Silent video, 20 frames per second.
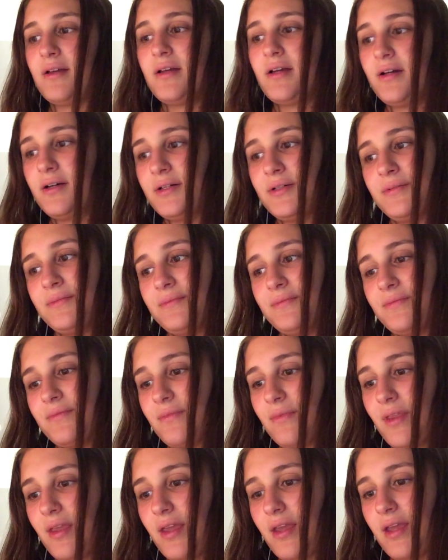
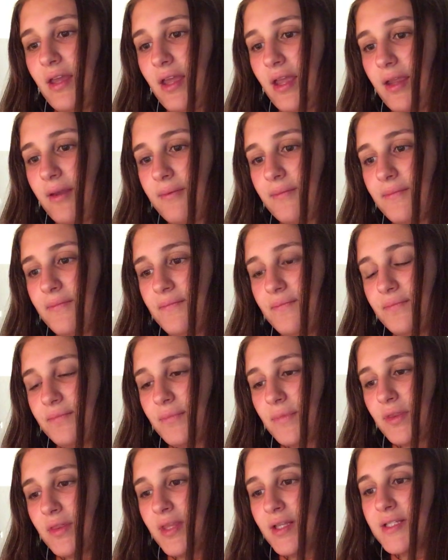
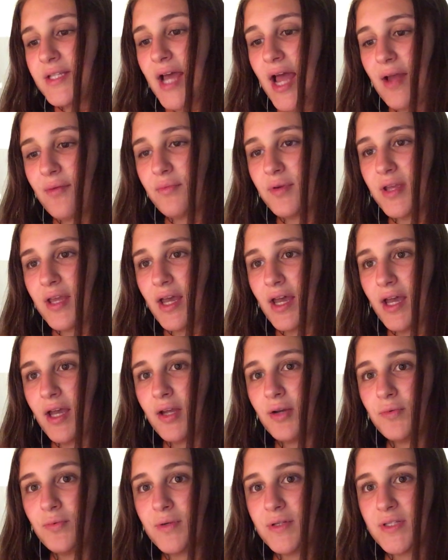the time we
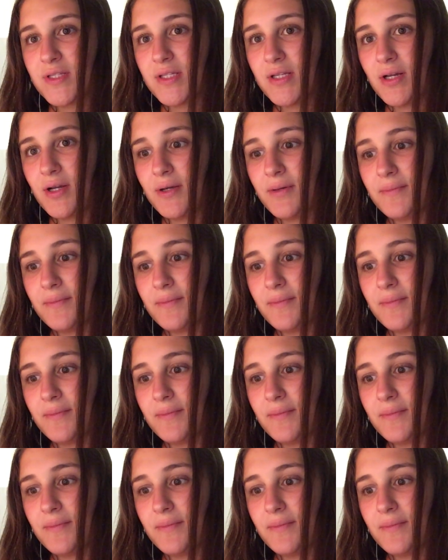had was